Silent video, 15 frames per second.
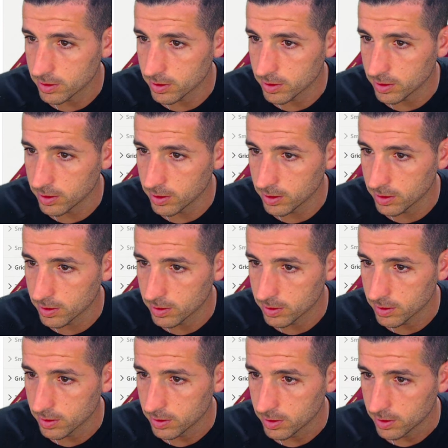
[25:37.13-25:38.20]
I think,
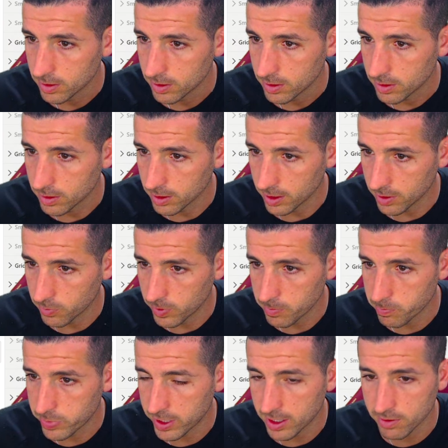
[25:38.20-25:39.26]
yeah, it
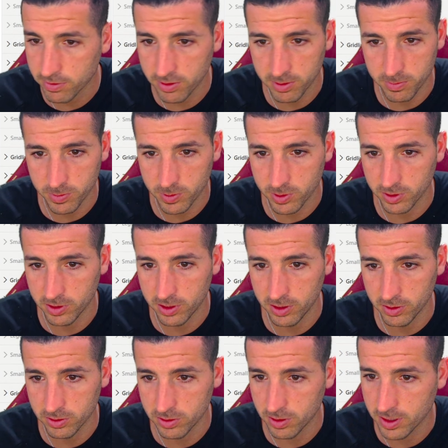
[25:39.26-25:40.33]
went back from
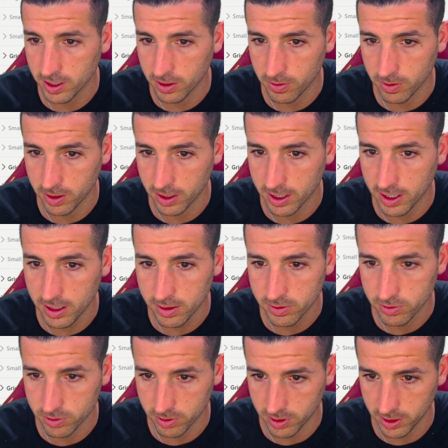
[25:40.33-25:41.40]
continuous to categorical,
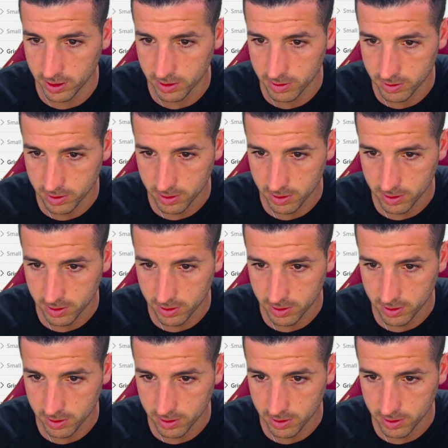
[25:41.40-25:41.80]
sorry.